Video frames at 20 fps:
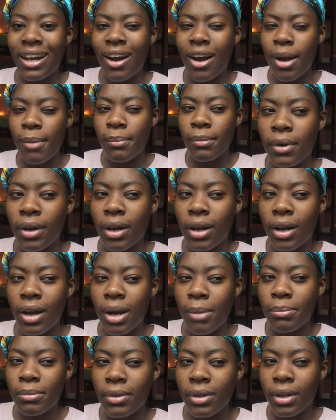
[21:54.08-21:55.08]
I'm, um,
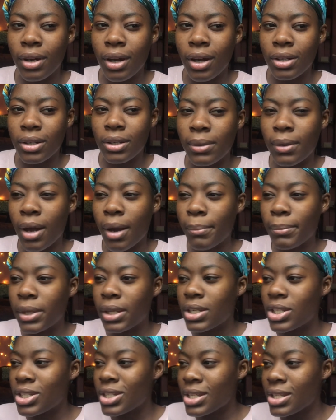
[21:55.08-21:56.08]
I'm, um, I'm um,
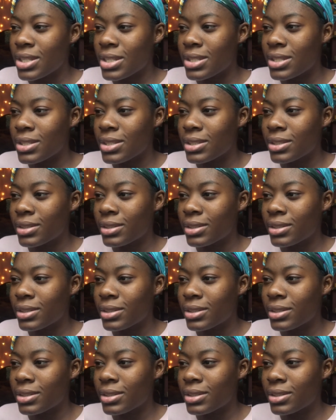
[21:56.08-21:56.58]
omniscient